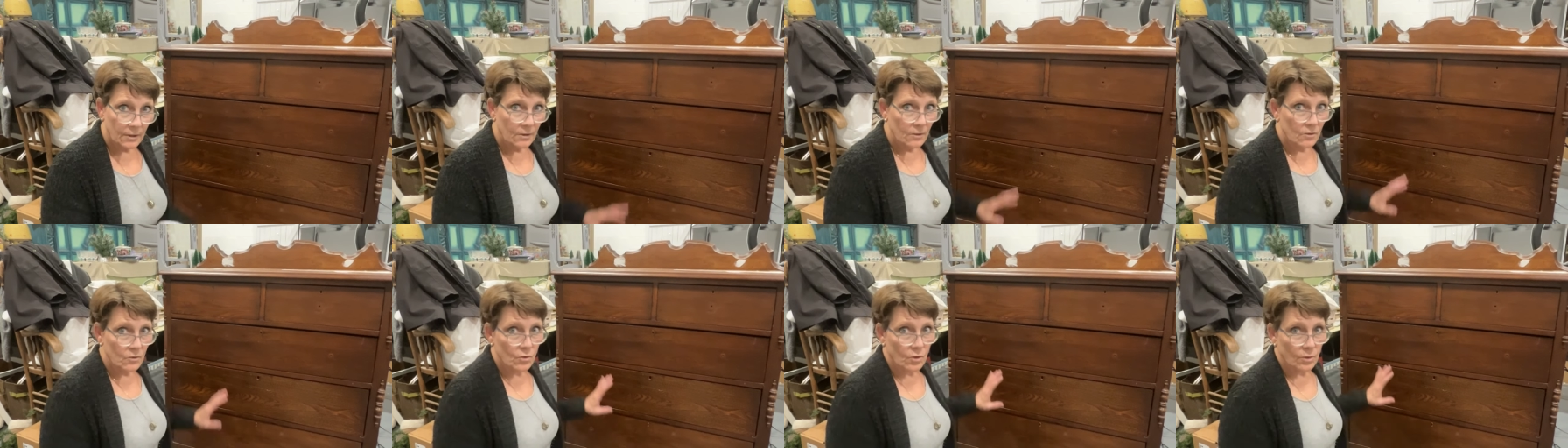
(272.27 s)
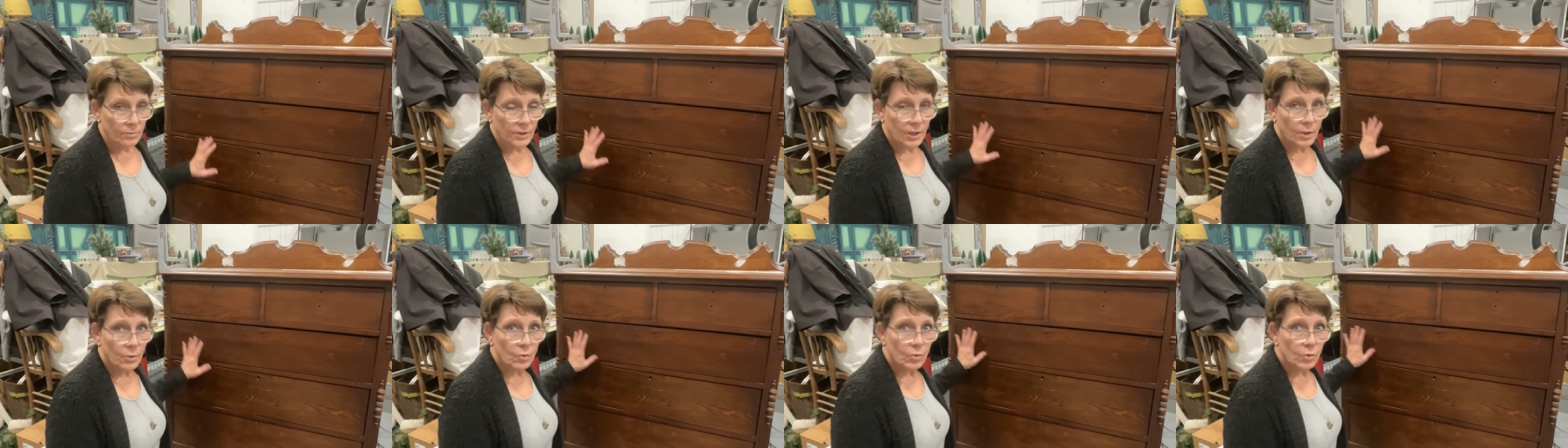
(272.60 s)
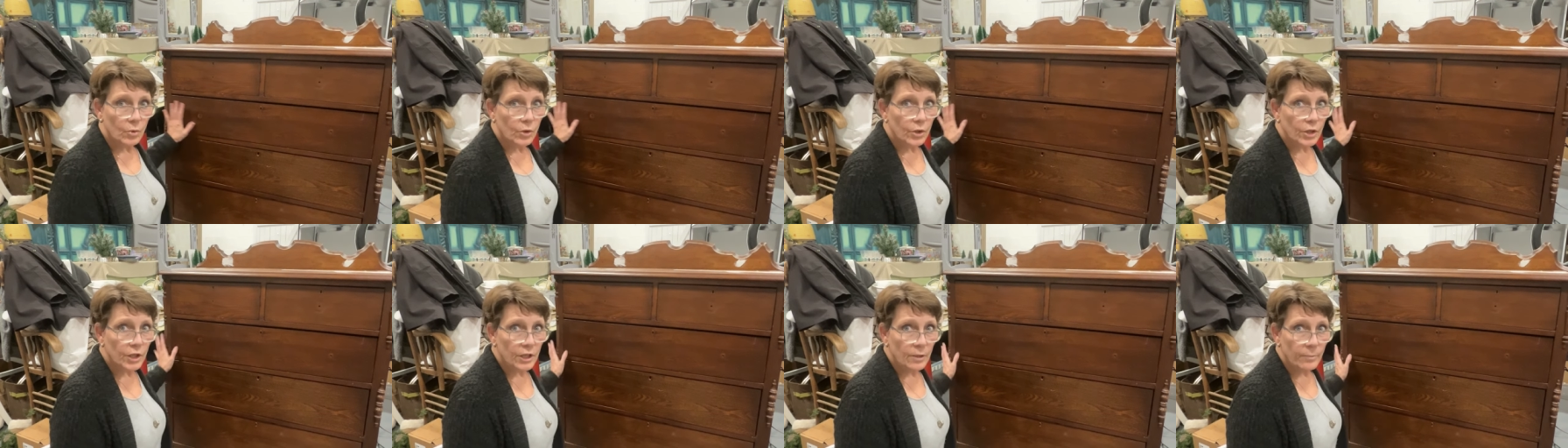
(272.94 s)
So I'm not
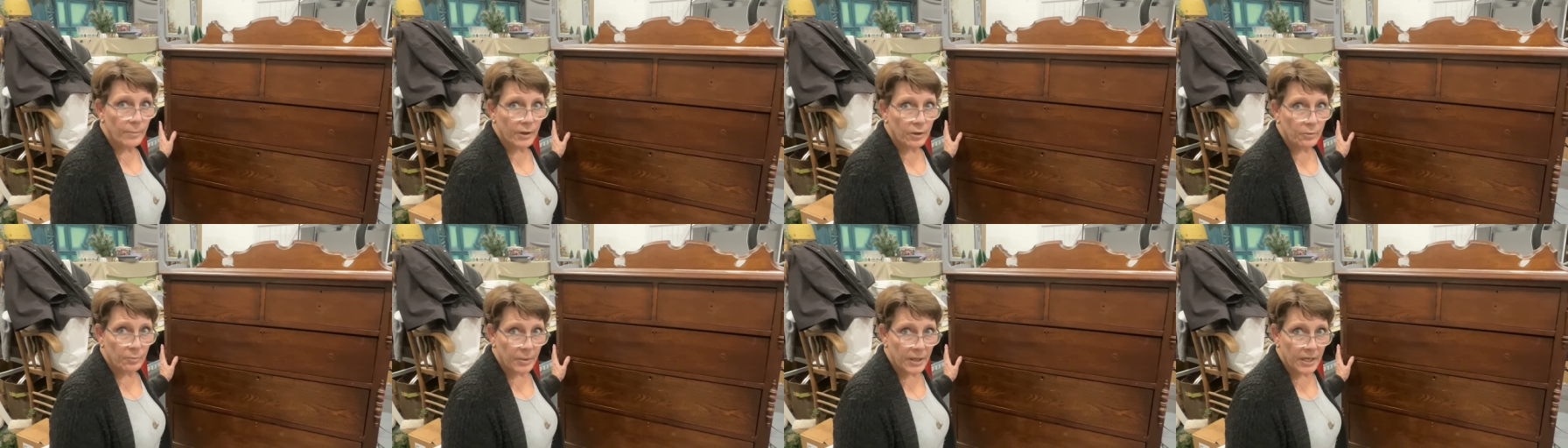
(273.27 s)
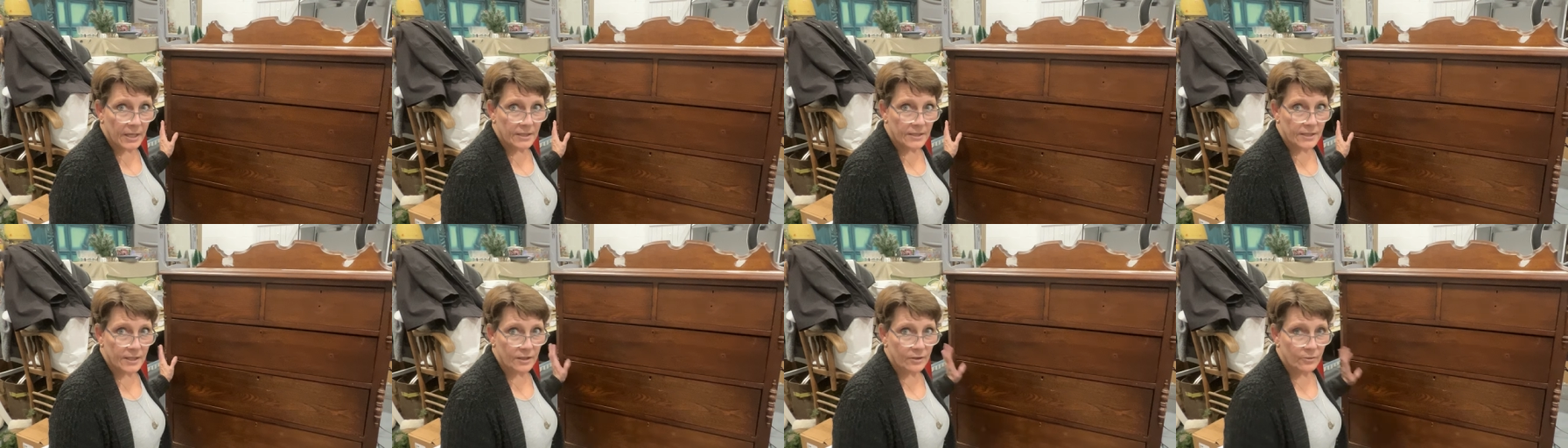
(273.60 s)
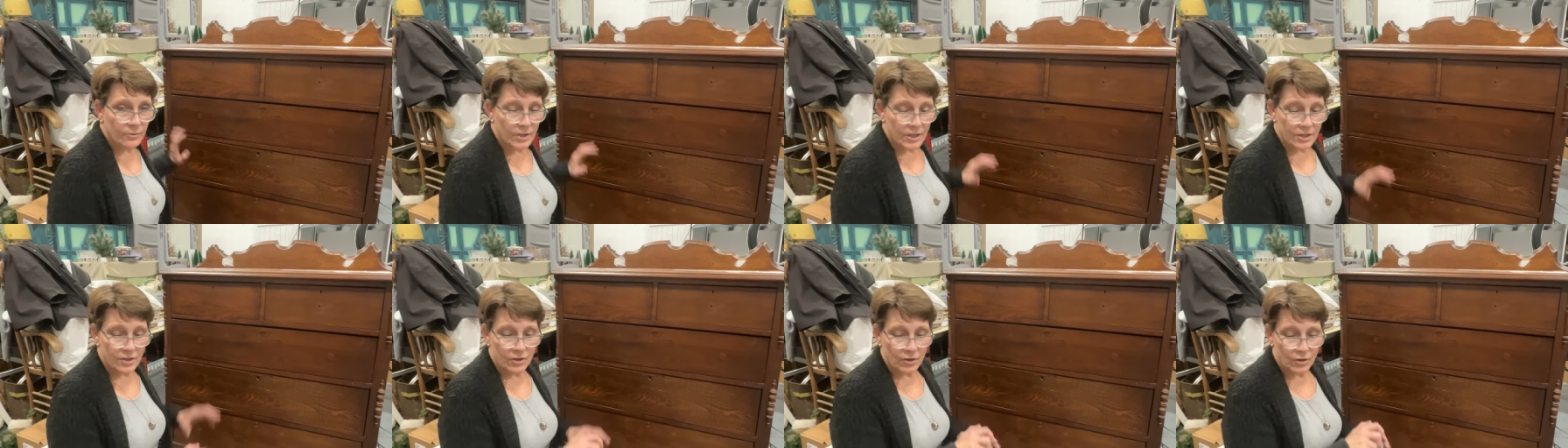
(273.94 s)
worried about painting the
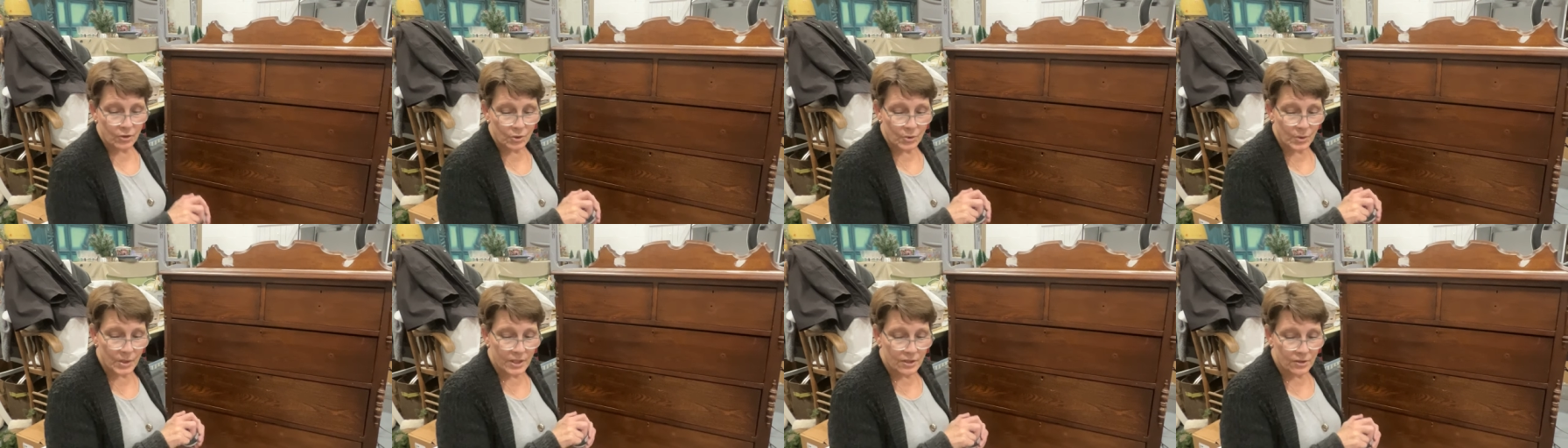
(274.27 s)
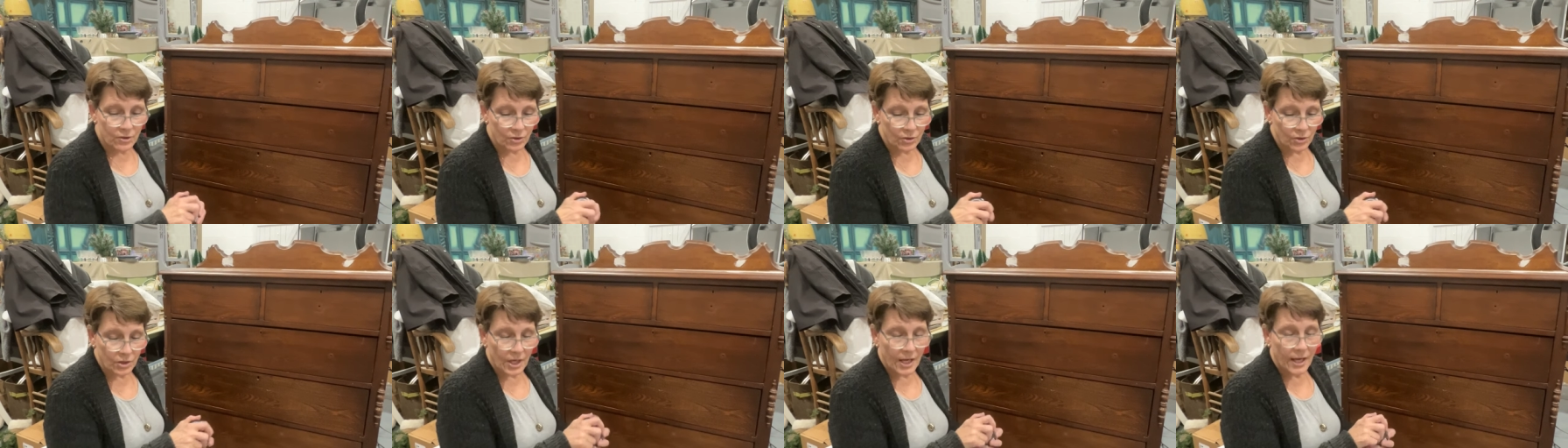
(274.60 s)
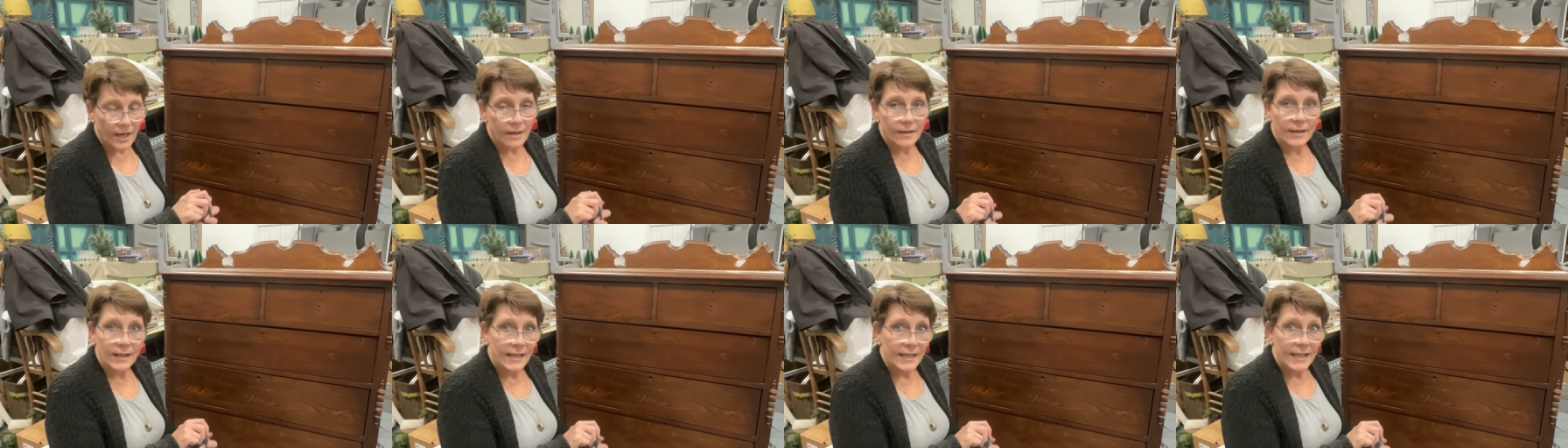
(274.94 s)
rest of the dresser
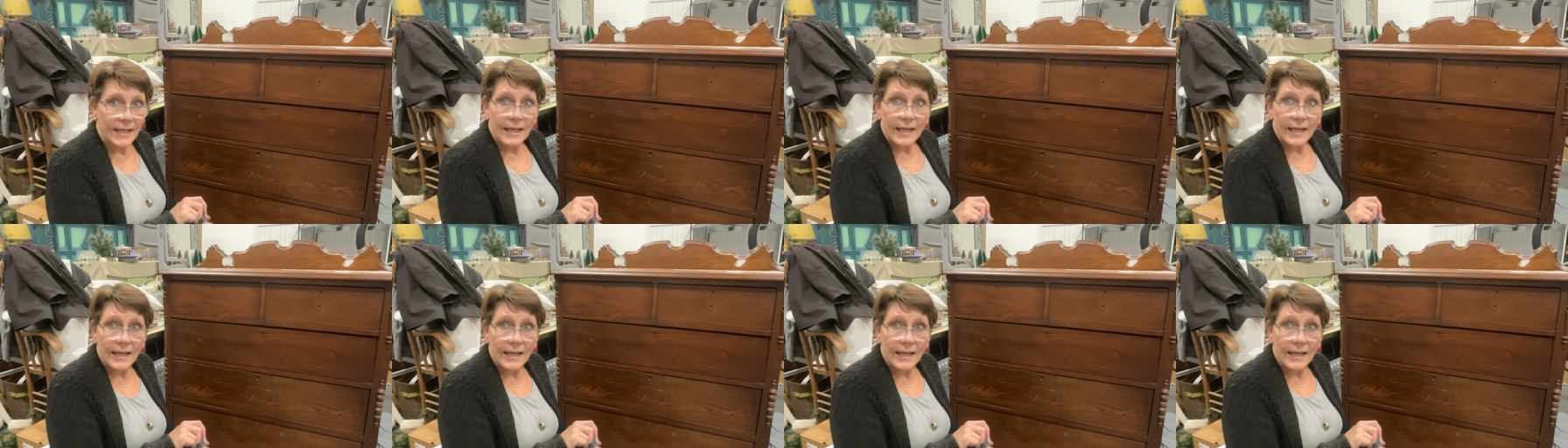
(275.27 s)
yet.